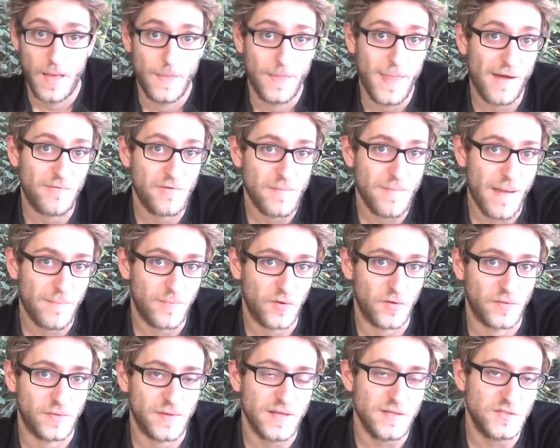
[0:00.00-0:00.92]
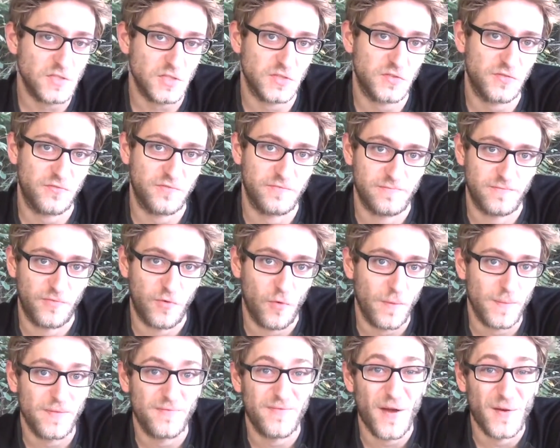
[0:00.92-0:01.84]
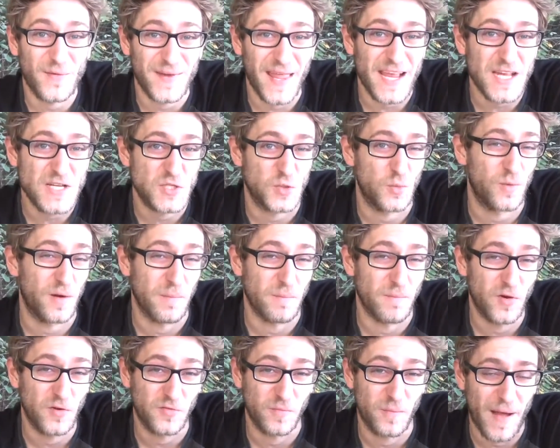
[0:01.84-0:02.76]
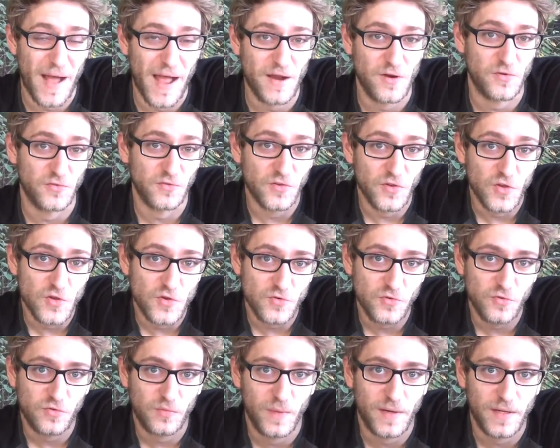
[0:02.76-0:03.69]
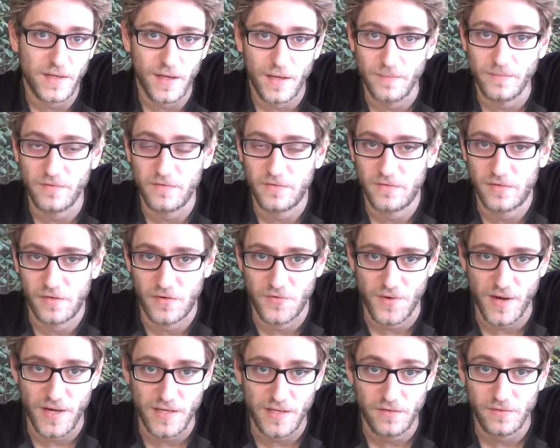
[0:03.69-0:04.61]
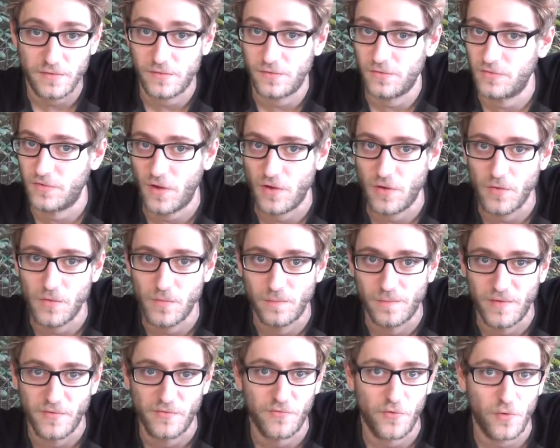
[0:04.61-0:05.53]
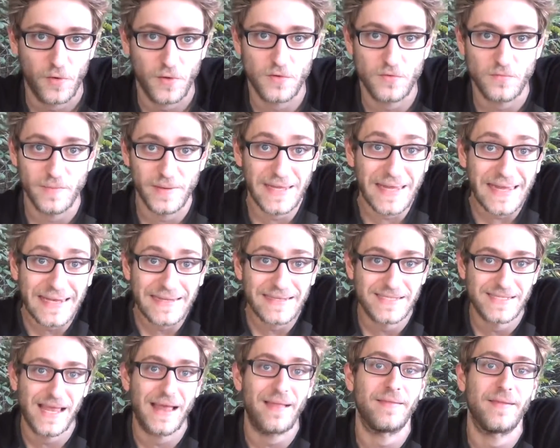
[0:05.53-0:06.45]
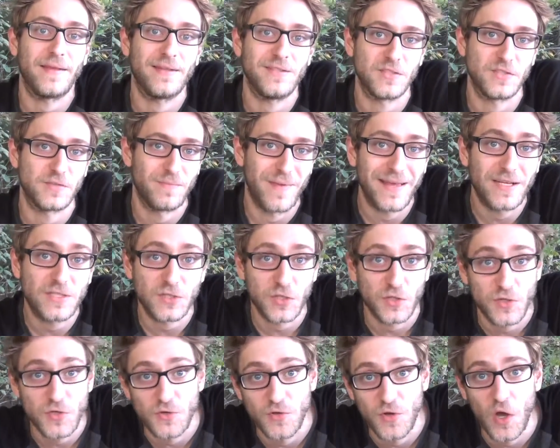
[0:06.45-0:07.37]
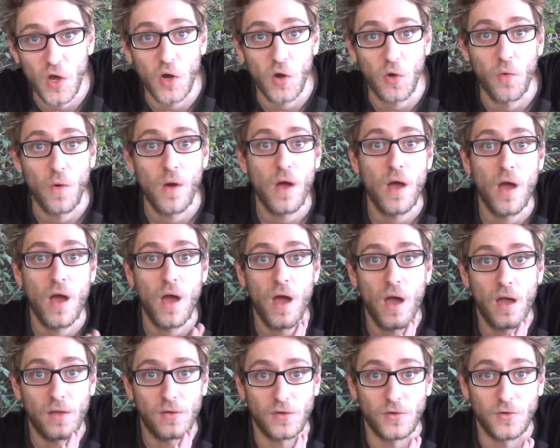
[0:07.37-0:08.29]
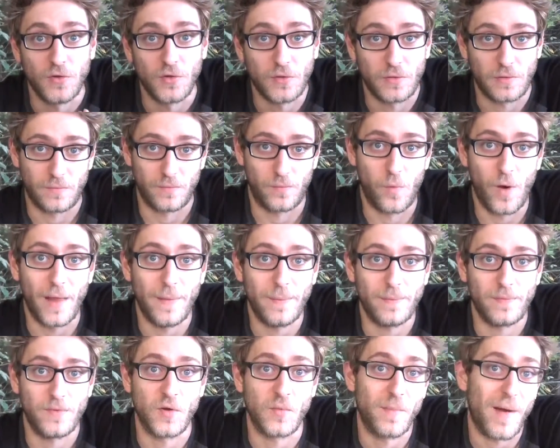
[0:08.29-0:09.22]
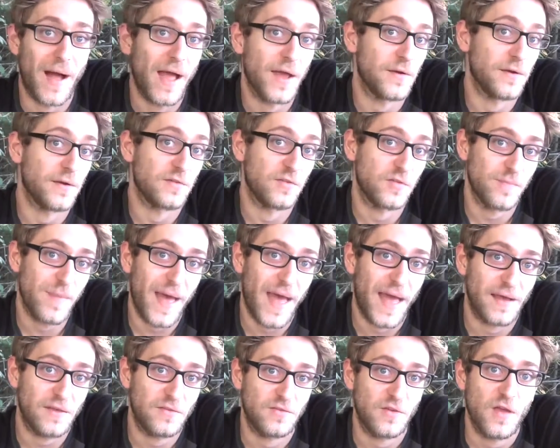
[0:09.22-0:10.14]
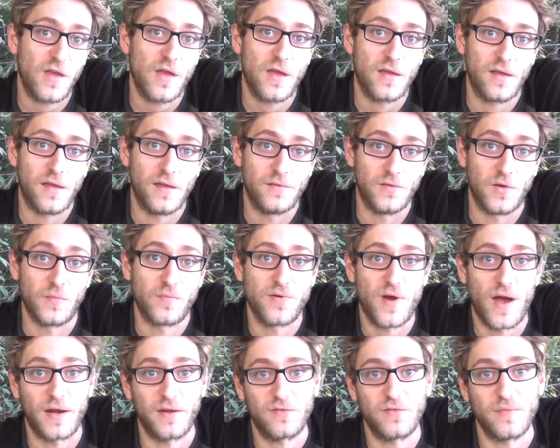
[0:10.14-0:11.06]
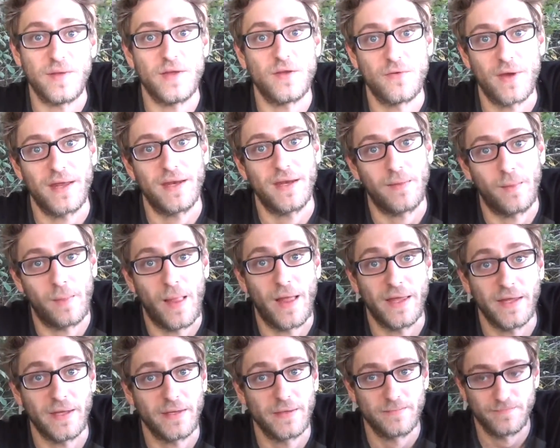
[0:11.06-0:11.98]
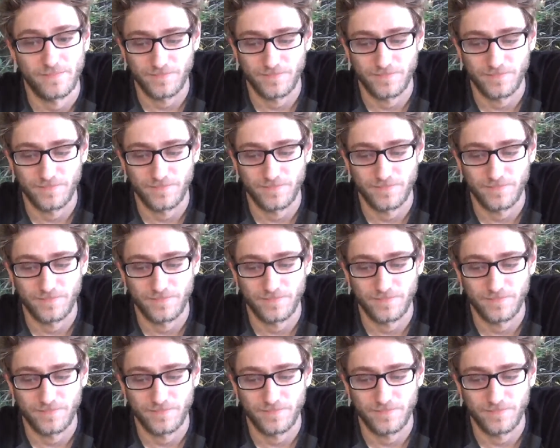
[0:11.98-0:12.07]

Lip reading: Now remember, these just form the foundation of what most buyers use when it comes to grading. So before you begin selling, just make sure you know what your buyer expects your products to be graded like.